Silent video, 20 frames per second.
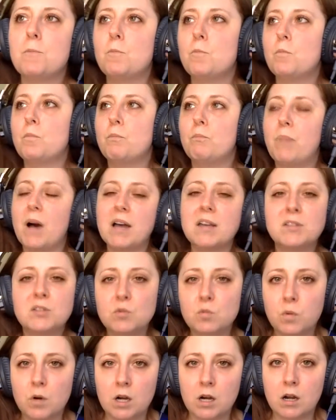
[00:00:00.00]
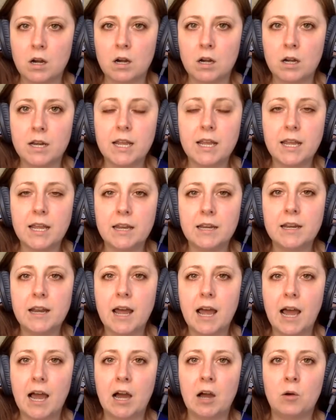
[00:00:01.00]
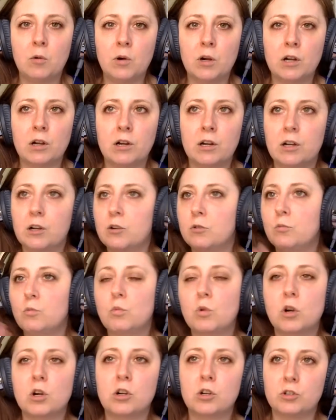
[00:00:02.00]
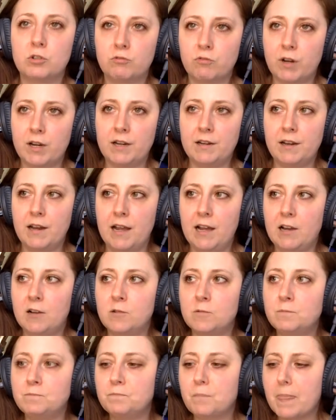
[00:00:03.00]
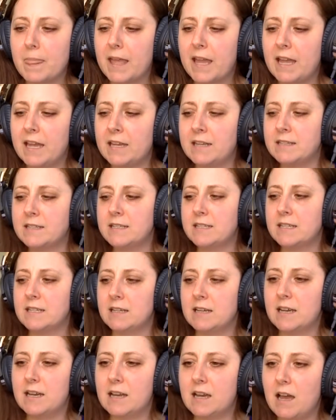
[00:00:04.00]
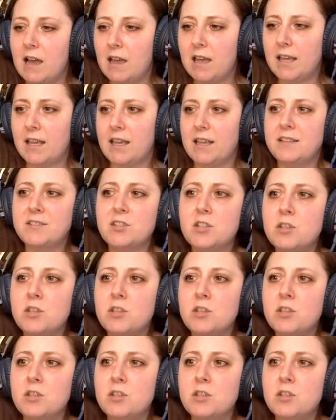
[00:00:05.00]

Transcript: buzzword in our world right now. And it's a